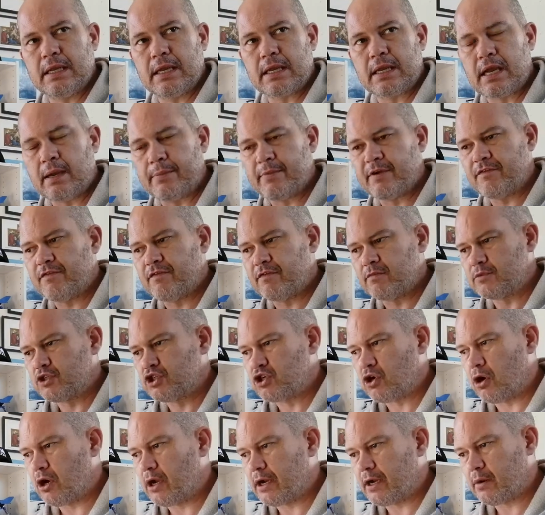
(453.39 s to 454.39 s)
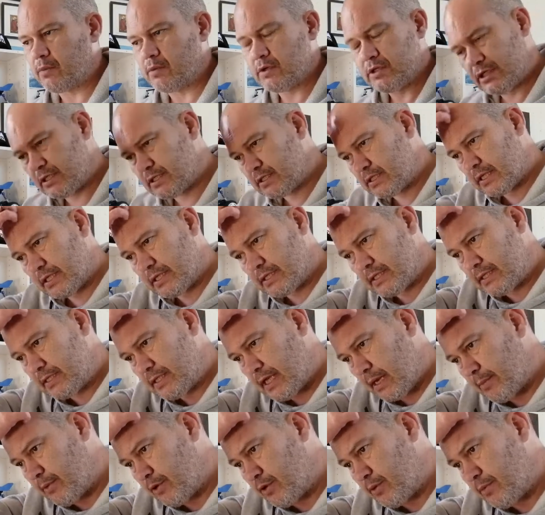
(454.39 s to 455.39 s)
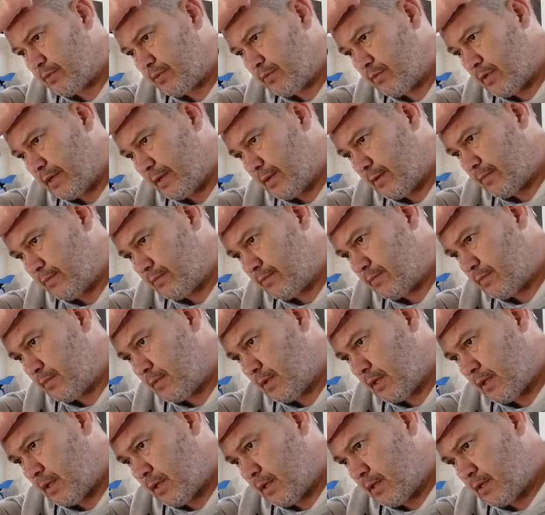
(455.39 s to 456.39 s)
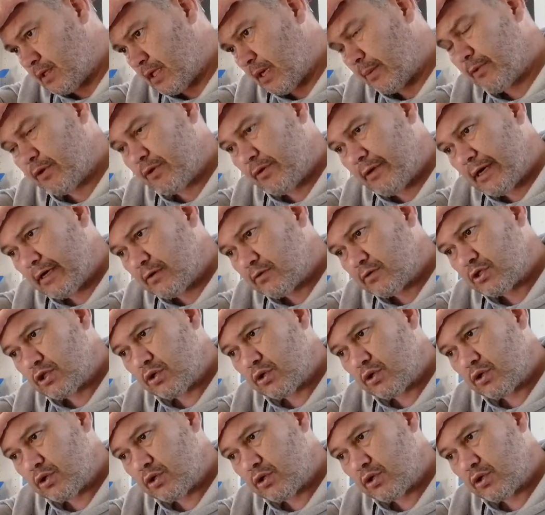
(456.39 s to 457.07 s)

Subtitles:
coming from China, which is a WL